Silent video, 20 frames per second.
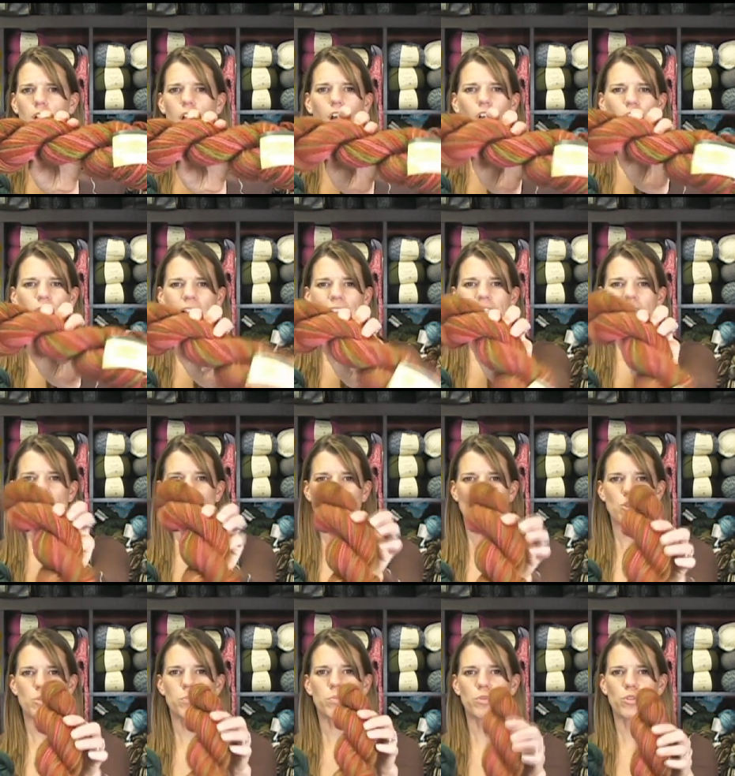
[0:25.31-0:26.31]
all kinds of
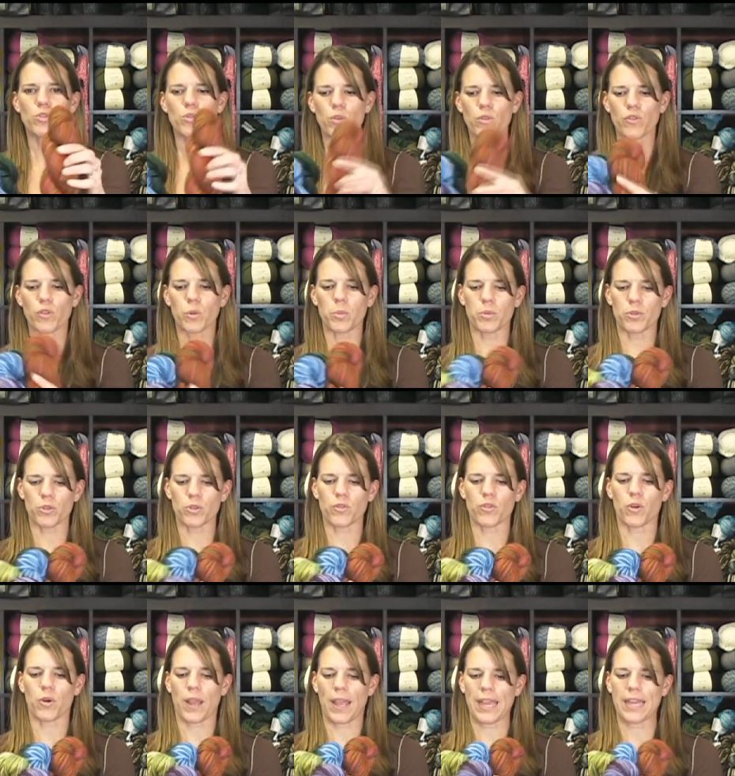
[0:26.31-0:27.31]
just beautiful,
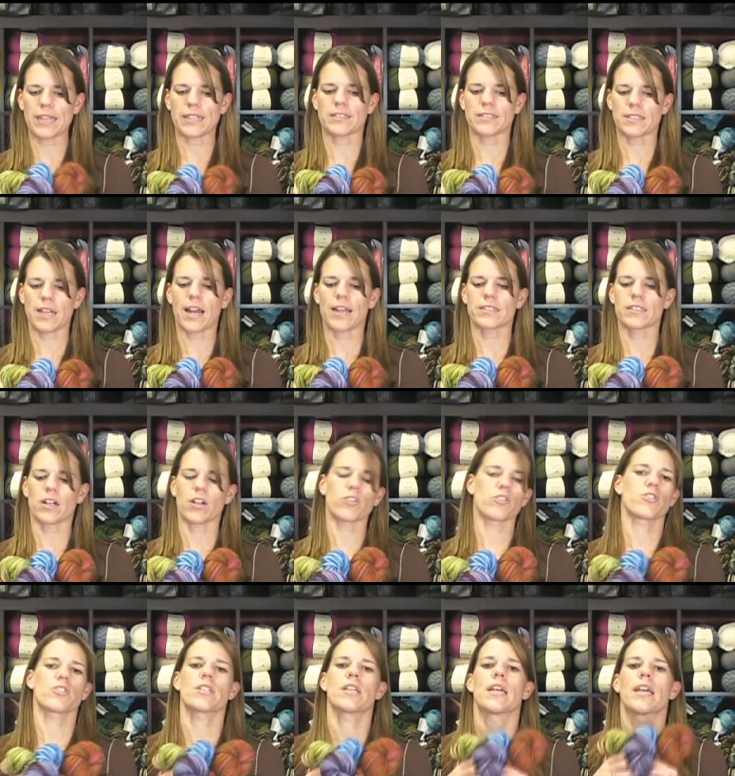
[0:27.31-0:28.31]
beautiful hand-dyed
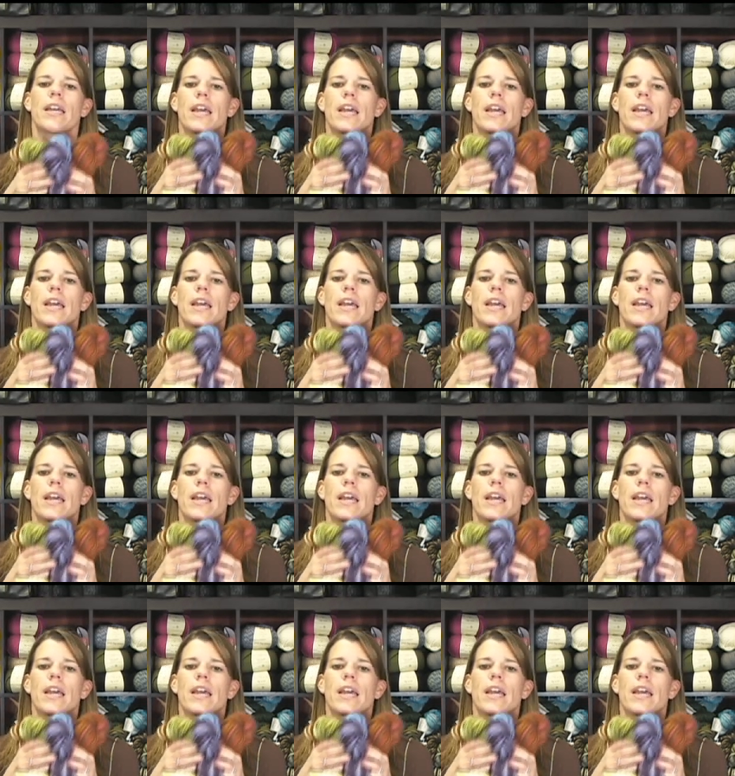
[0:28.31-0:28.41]
colors,